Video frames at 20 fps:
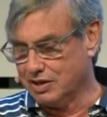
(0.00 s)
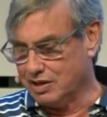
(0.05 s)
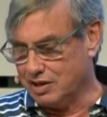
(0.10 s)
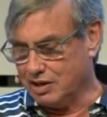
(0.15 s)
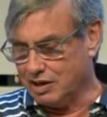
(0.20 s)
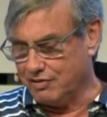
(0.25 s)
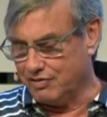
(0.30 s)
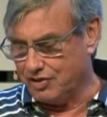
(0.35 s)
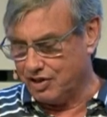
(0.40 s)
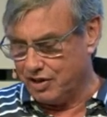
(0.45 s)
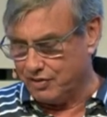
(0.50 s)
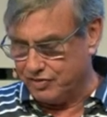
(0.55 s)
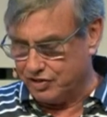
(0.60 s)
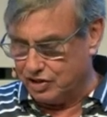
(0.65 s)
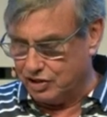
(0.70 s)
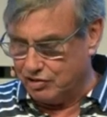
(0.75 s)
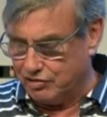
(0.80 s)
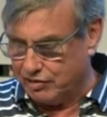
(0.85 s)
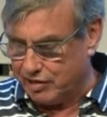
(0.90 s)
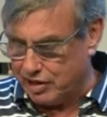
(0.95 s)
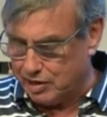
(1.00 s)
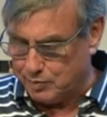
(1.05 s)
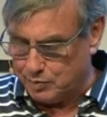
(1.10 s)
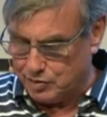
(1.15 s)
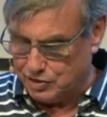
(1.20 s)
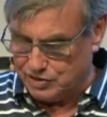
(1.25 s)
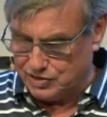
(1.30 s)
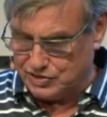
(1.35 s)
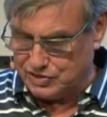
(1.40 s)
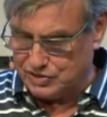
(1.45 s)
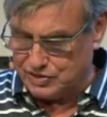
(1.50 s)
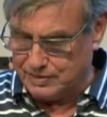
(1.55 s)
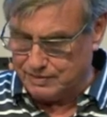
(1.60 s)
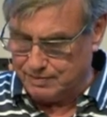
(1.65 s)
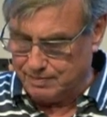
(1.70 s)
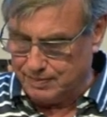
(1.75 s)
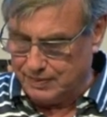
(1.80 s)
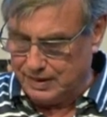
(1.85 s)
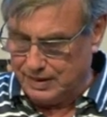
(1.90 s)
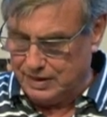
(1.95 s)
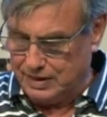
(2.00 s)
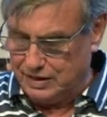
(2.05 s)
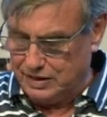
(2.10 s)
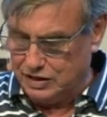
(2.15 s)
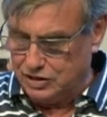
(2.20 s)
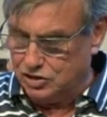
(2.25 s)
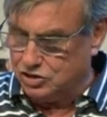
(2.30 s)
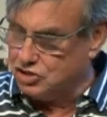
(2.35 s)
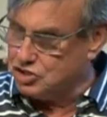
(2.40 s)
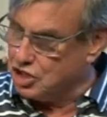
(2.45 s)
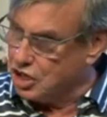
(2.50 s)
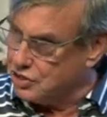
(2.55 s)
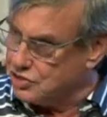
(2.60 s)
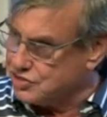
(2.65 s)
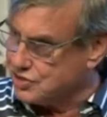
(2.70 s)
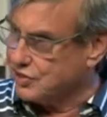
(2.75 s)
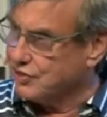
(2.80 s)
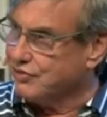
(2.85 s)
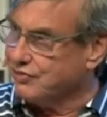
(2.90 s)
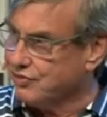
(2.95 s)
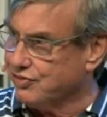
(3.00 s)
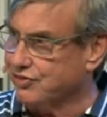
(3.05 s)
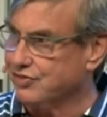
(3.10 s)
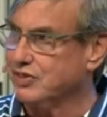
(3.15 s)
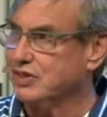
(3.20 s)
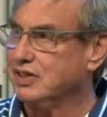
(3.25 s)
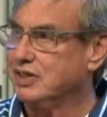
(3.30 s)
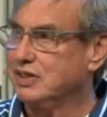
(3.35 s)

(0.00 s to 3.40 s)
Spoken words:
of loving your enemies. Joseph